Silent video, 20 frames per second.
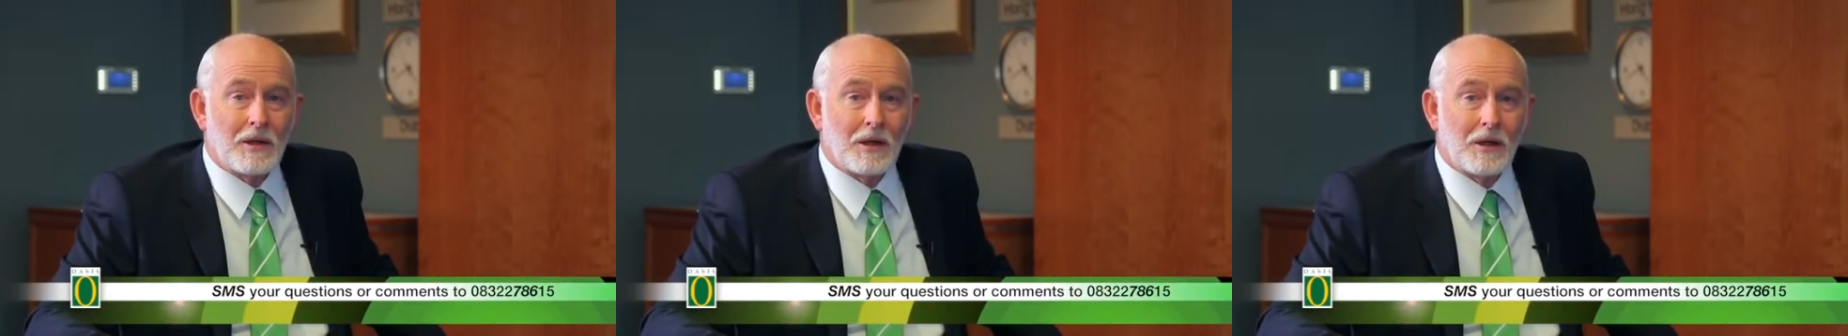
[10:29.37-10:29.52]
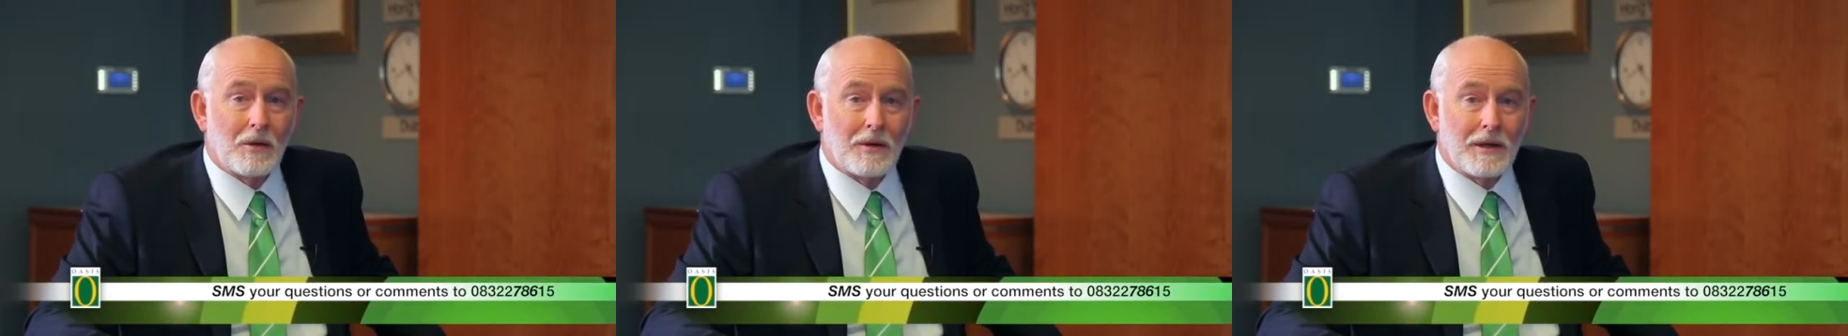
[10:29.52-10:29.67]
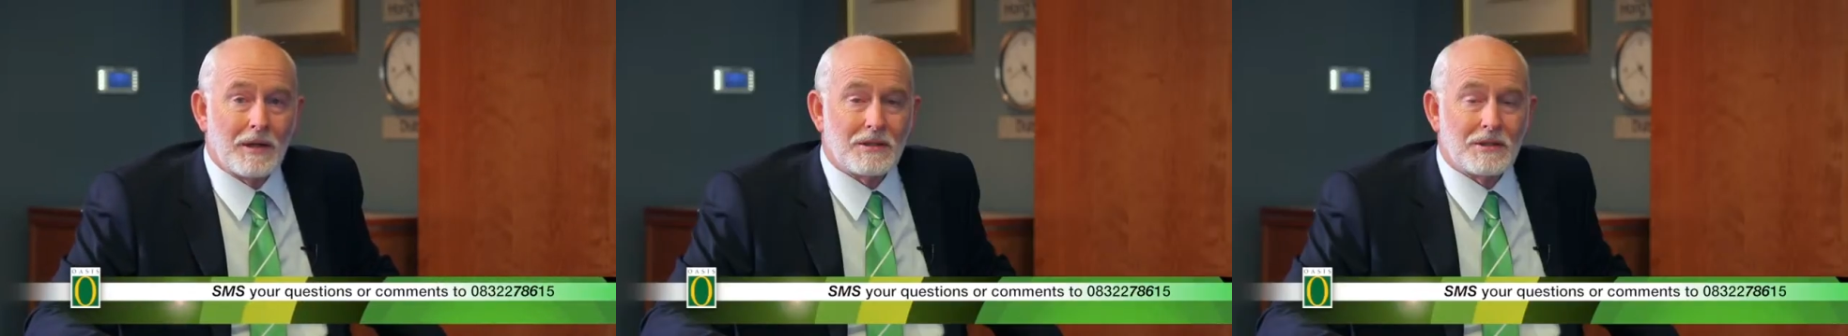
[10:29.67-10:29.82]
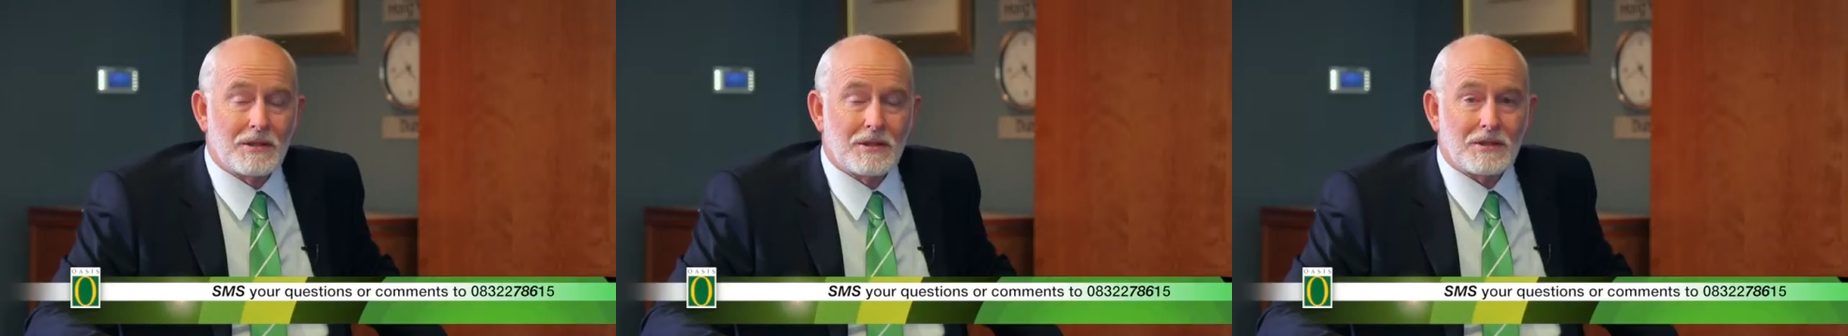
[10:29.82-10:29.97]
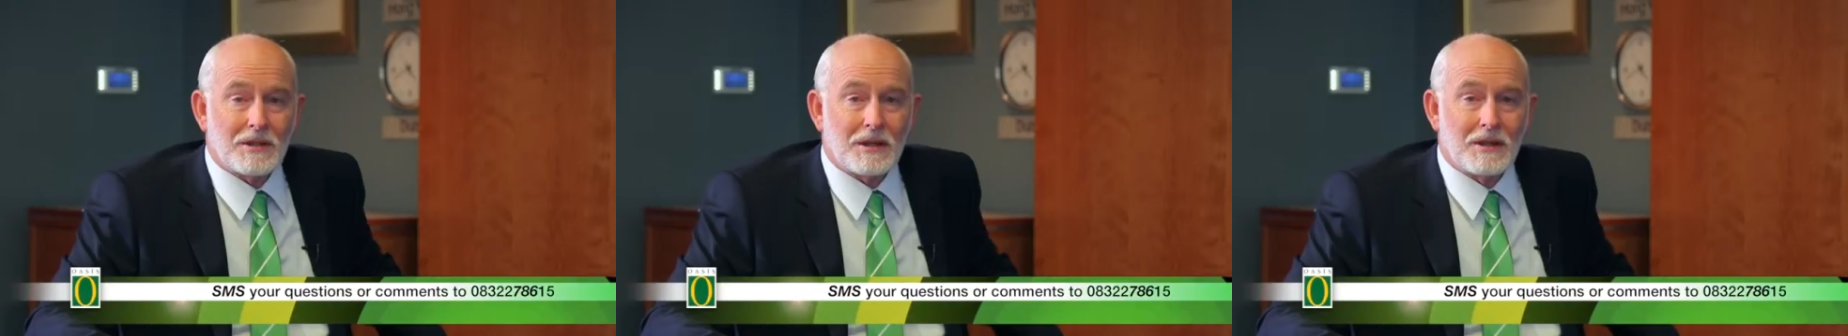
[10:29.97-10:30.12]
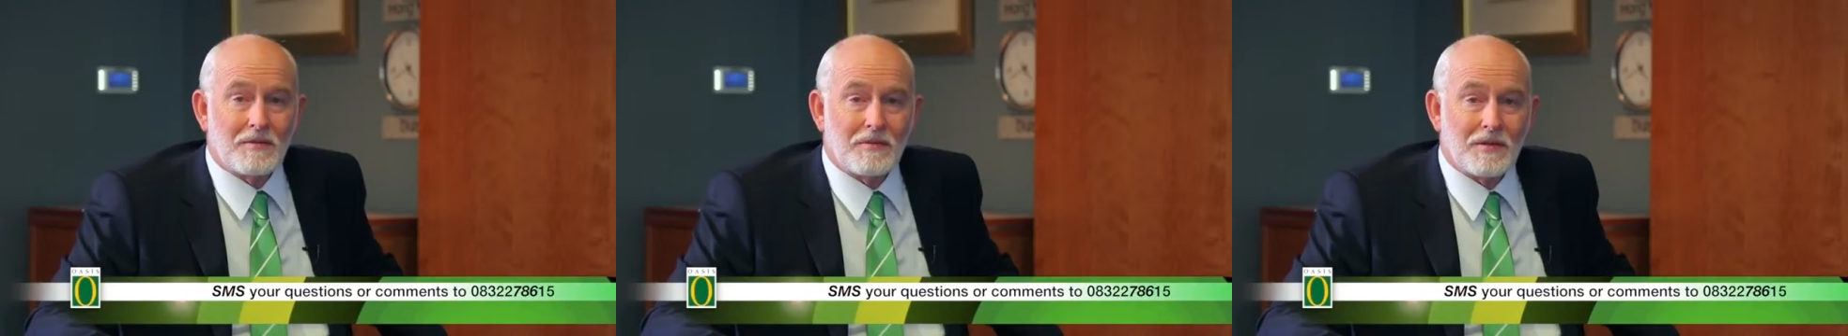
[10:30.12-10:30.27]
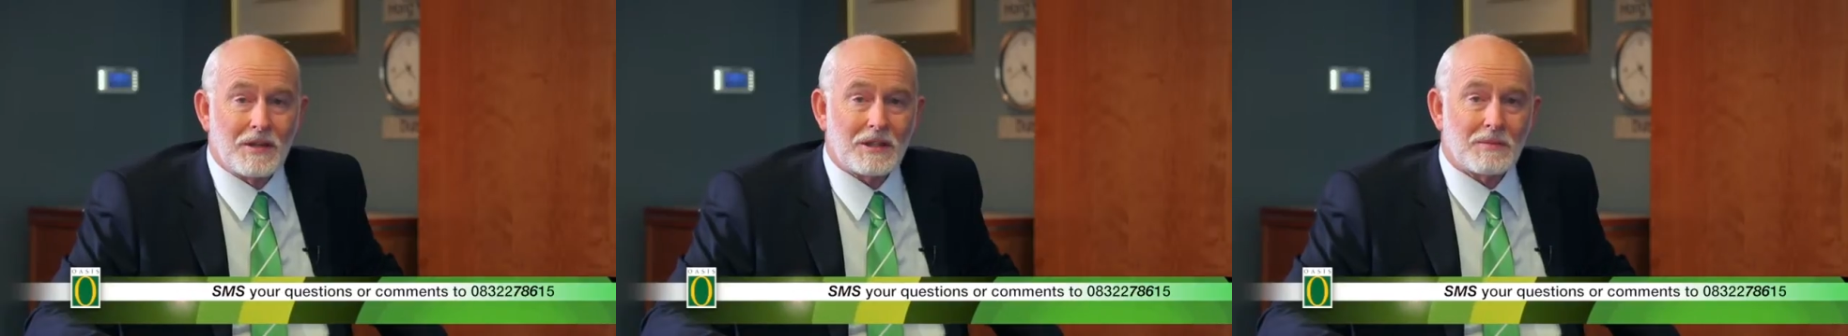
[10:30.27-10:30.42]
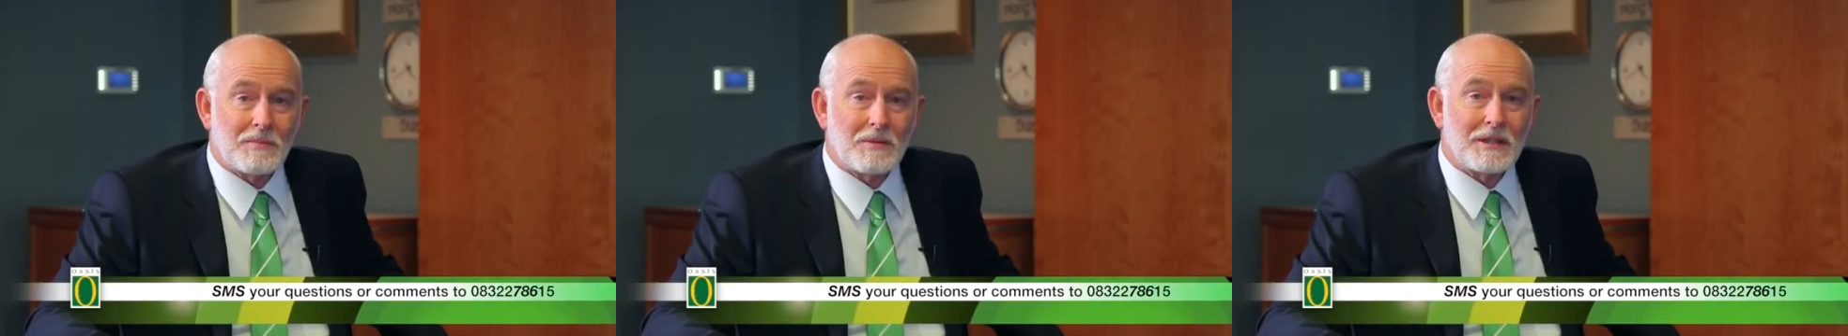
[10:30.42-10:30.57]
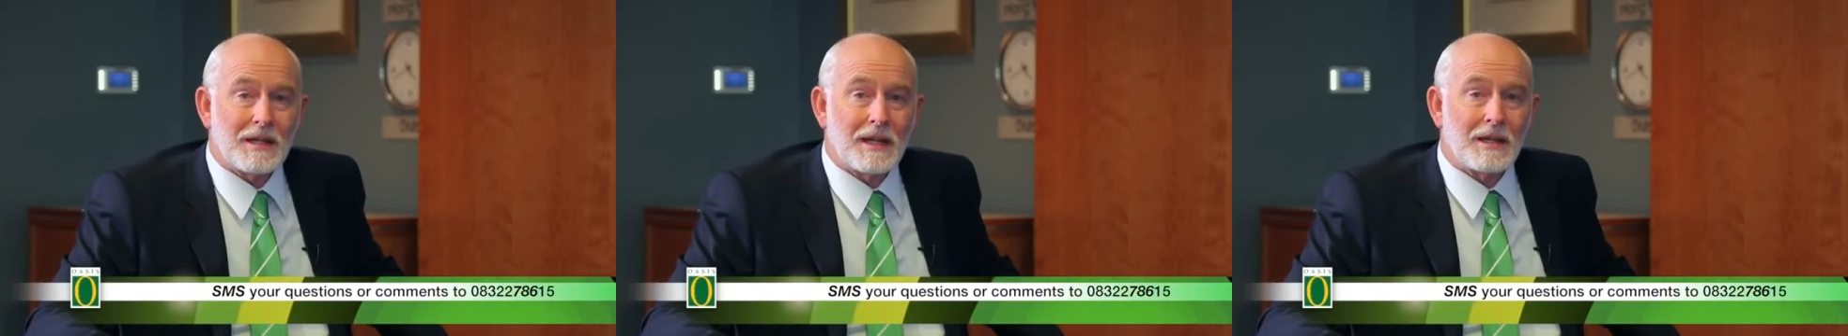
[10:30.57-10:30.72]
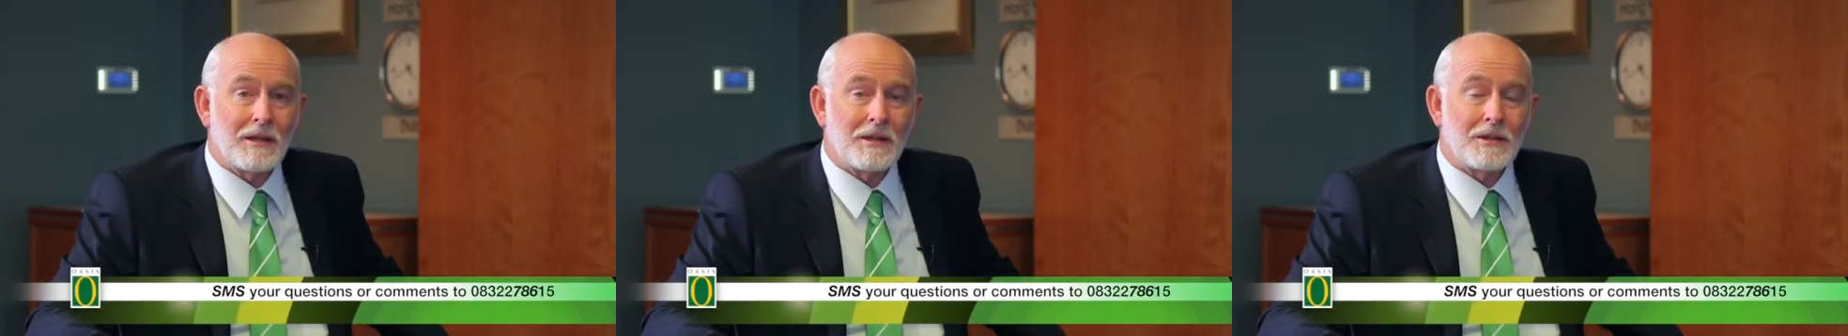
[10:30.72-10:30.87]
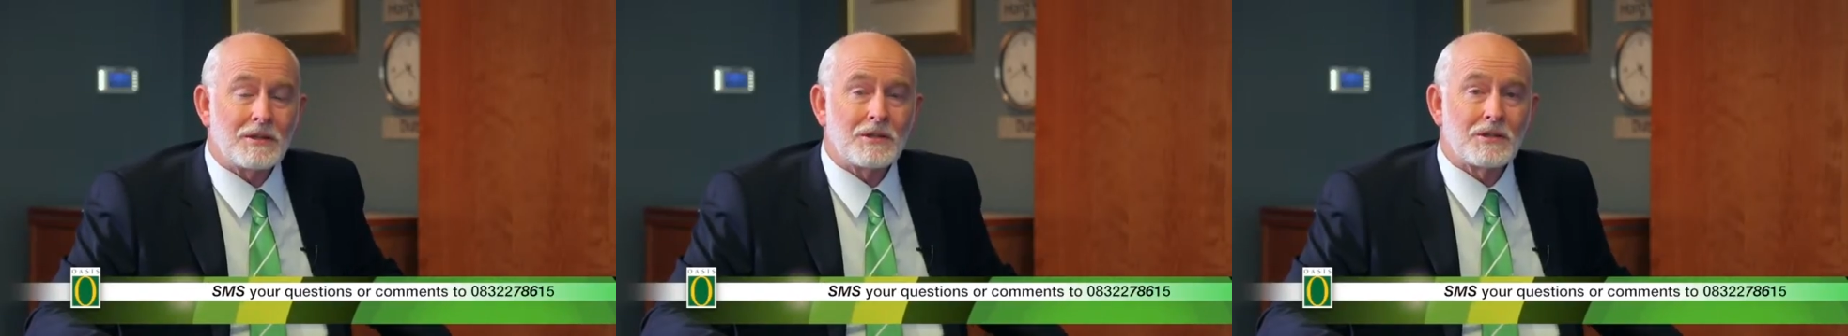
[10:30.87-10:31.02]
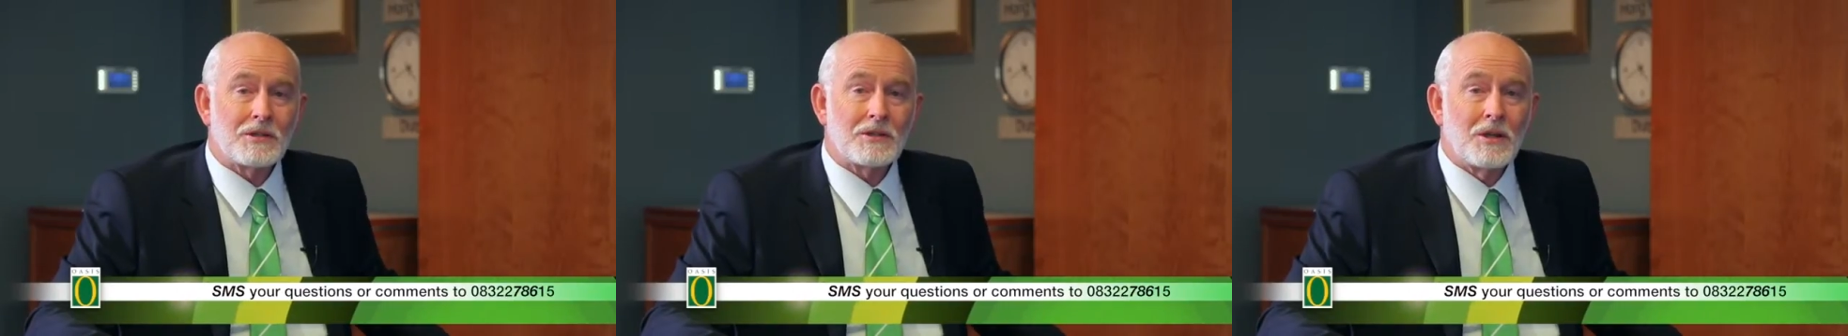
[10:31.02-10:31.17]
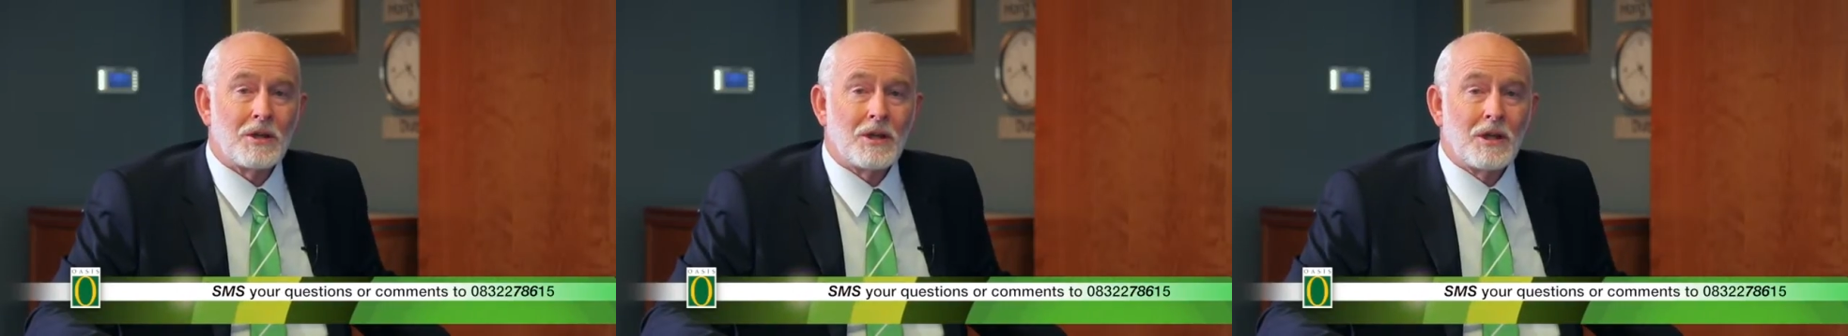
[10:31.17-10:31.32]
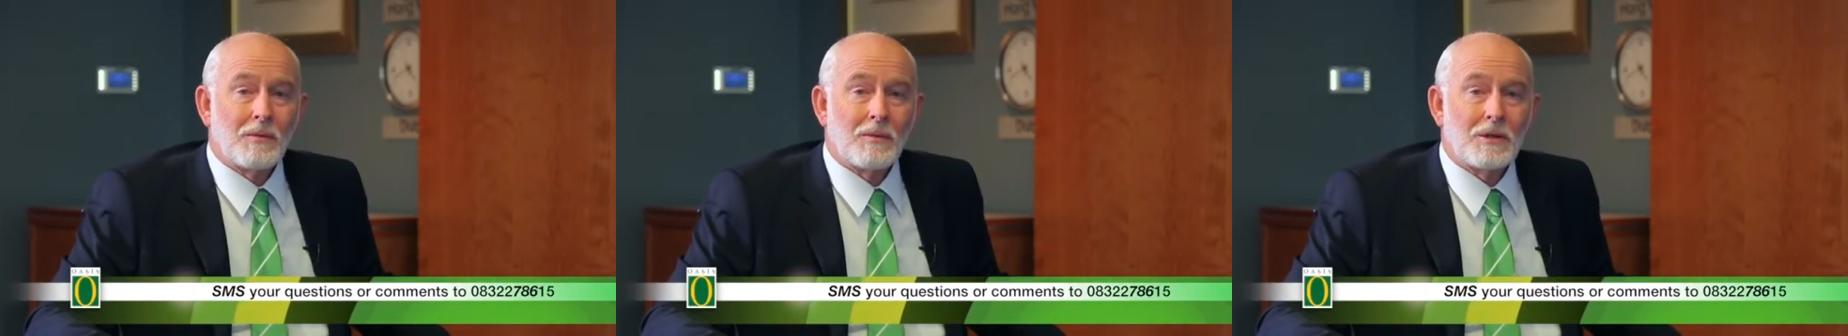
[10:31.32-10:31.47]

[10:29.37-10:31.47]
Oasis investment analysts.